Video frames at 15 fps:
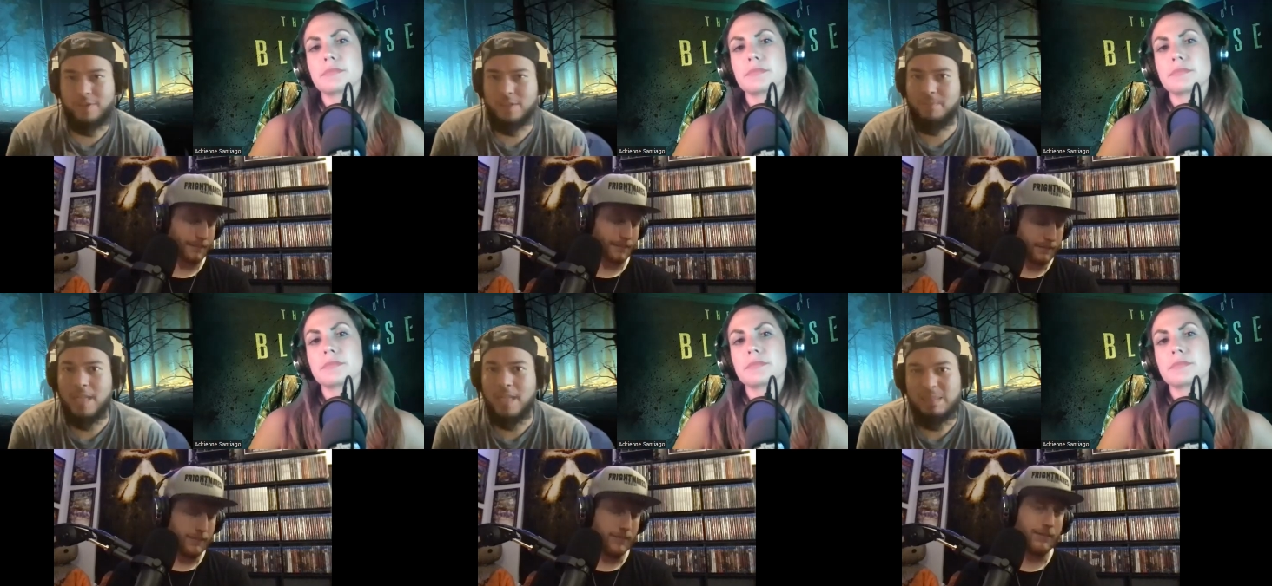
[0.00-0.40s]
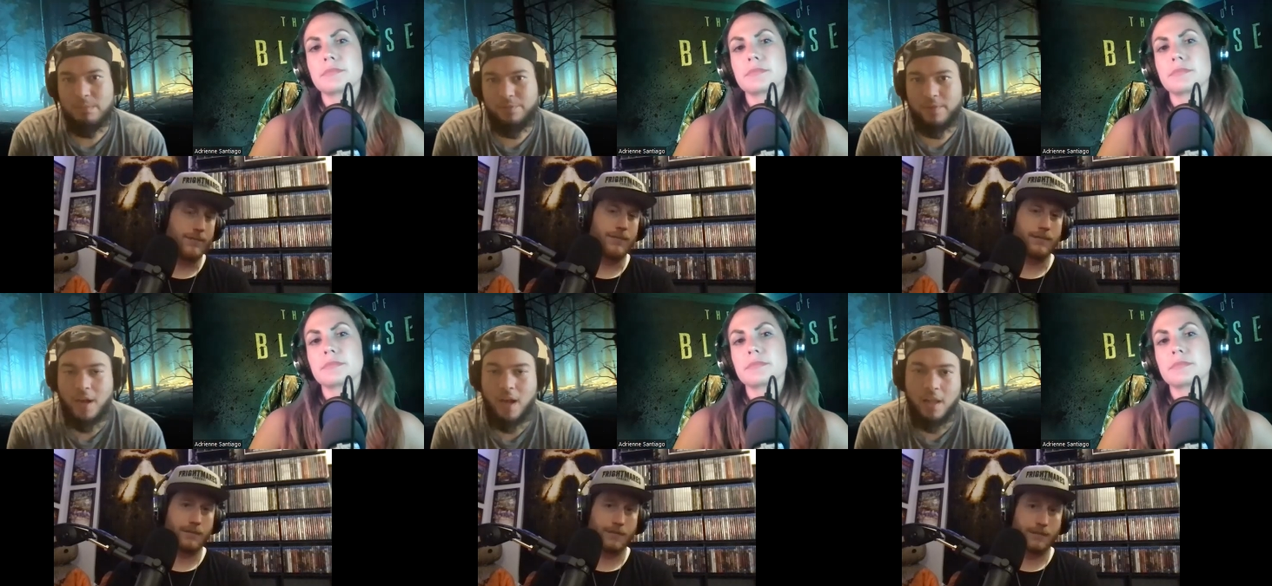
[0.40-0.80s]
Speaker 1: responsible
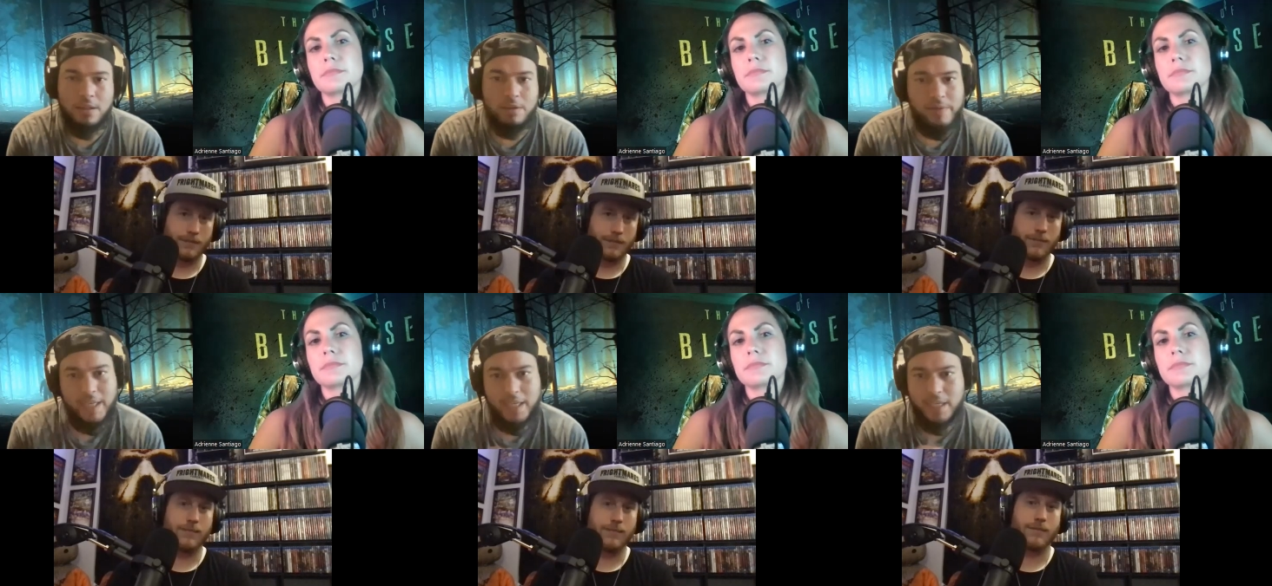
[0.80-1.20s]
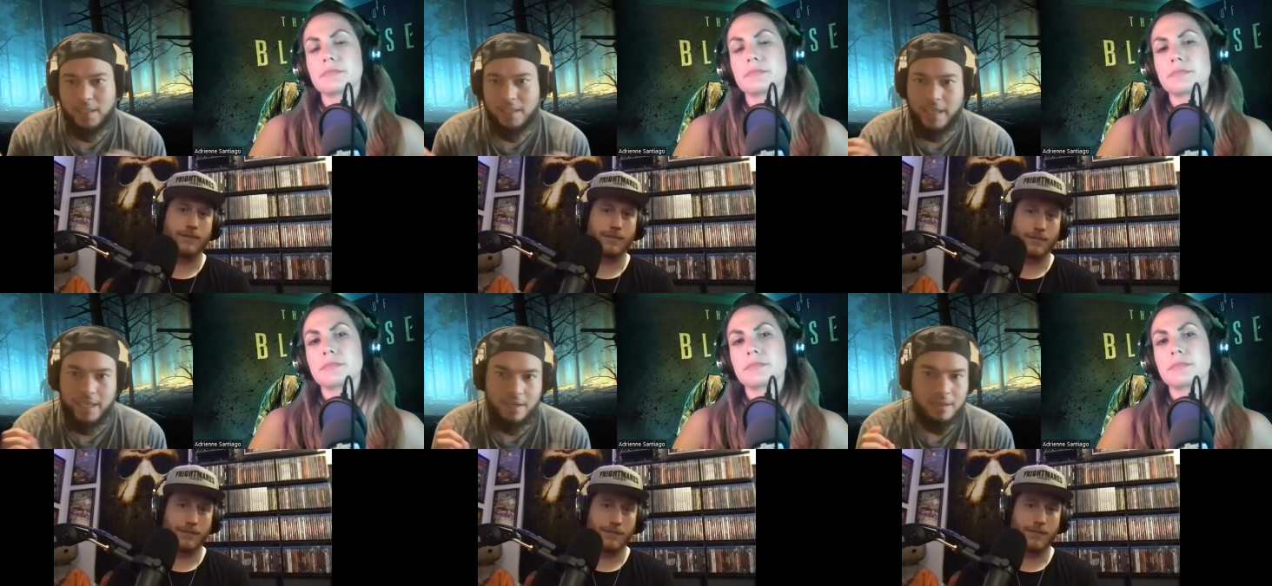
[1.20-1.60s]
for
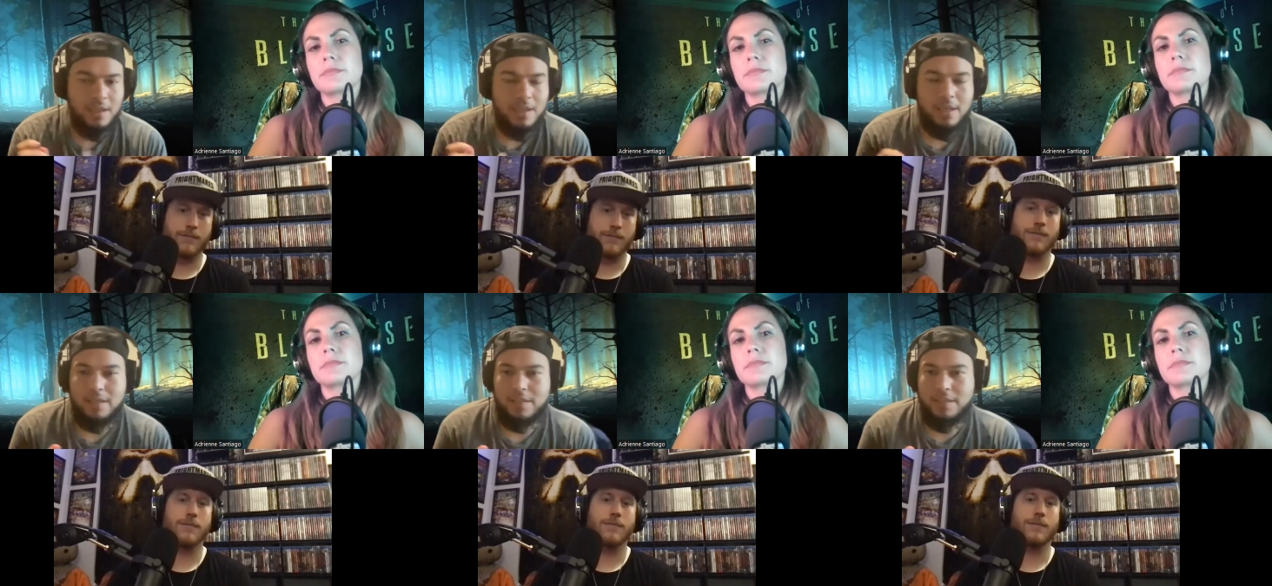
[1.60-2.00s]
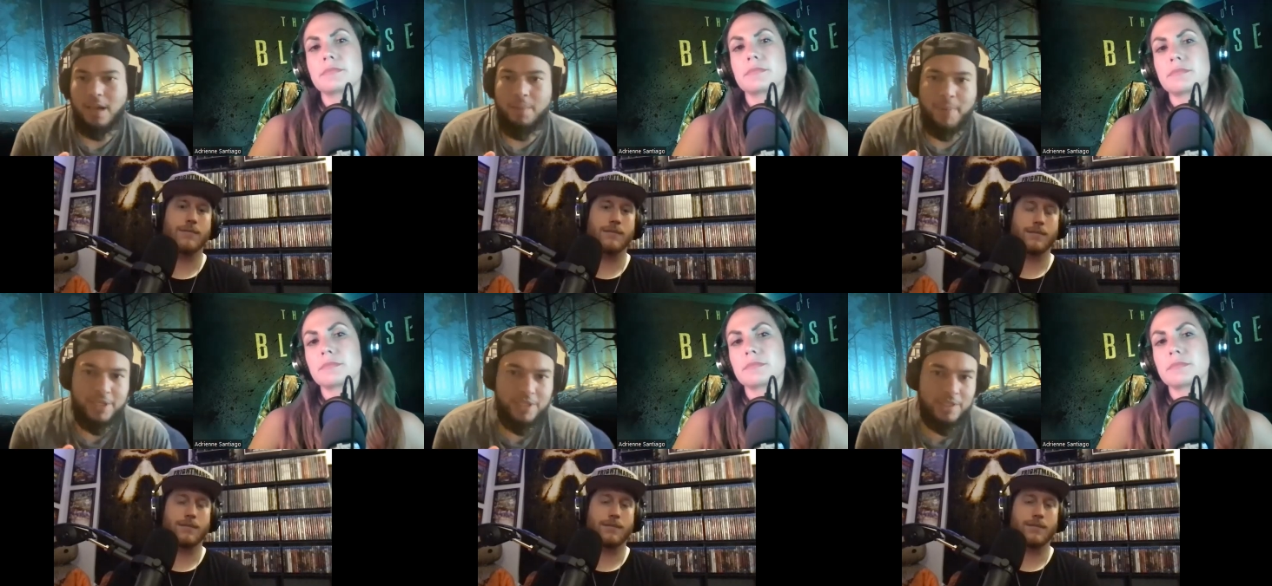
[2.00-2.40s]
Halloween and
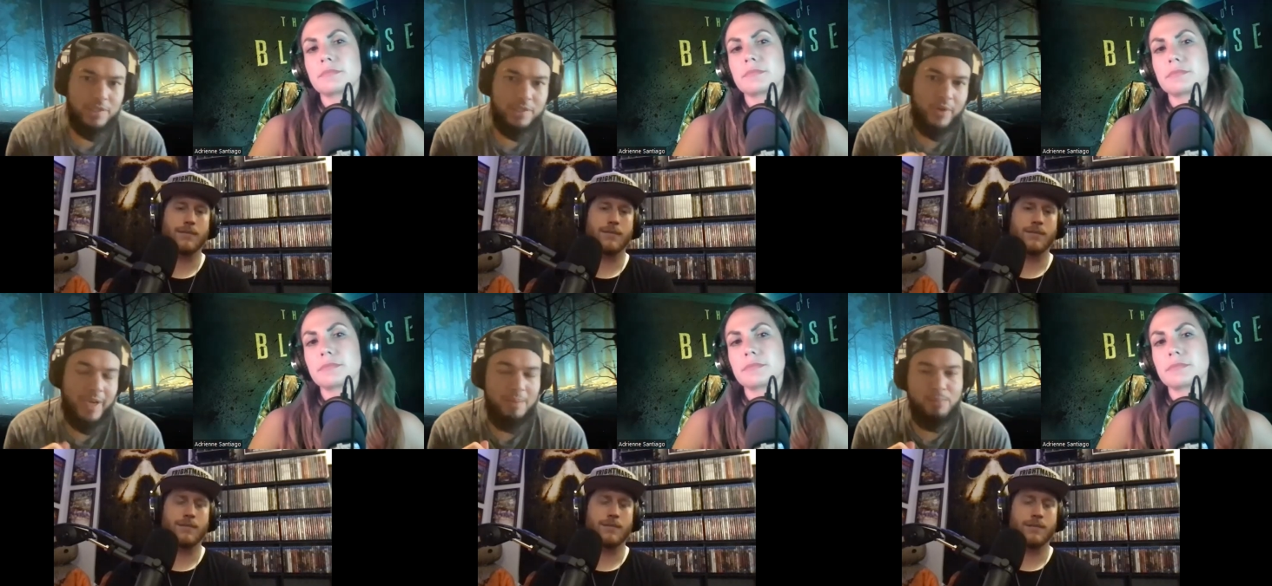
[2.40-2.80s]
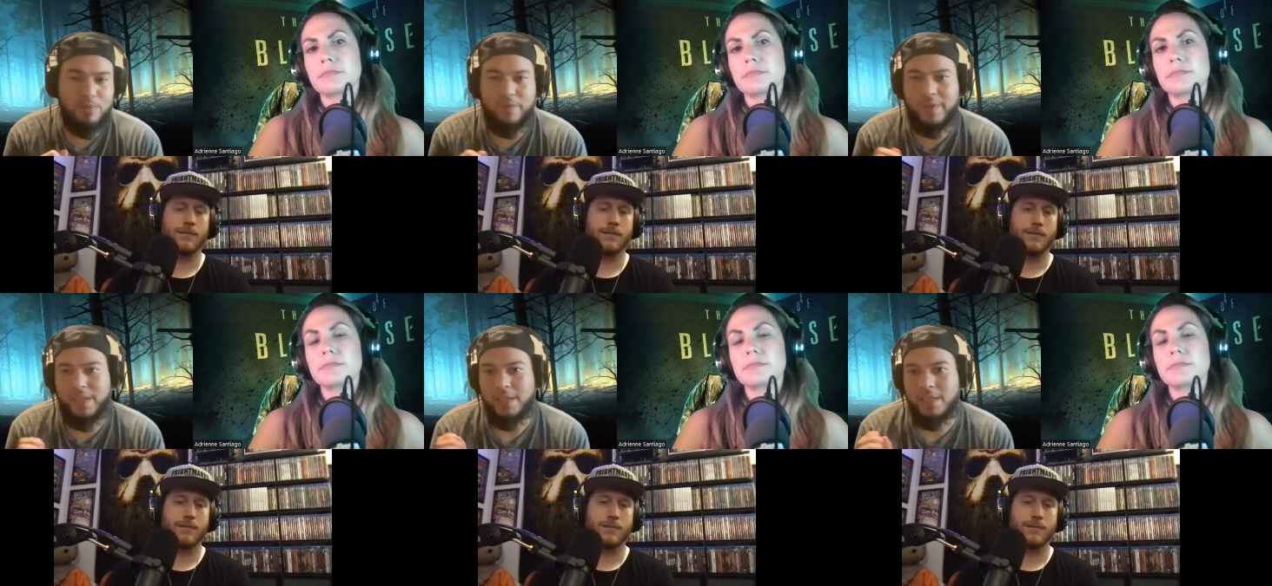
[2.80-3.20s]
a bunch of Scream
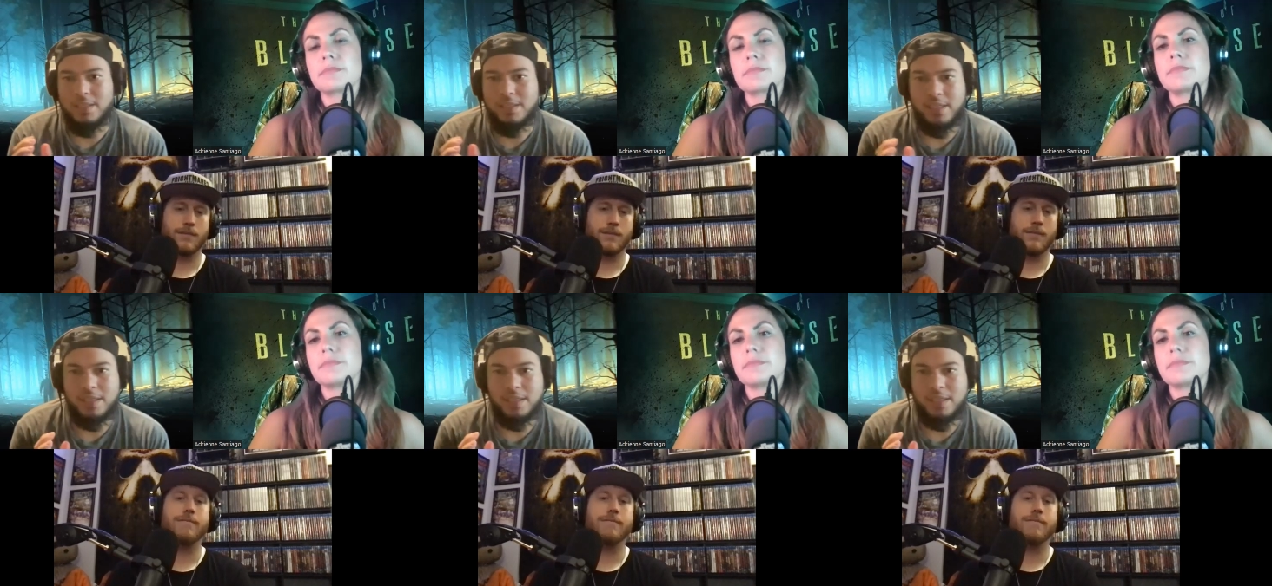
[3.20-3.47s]
movies.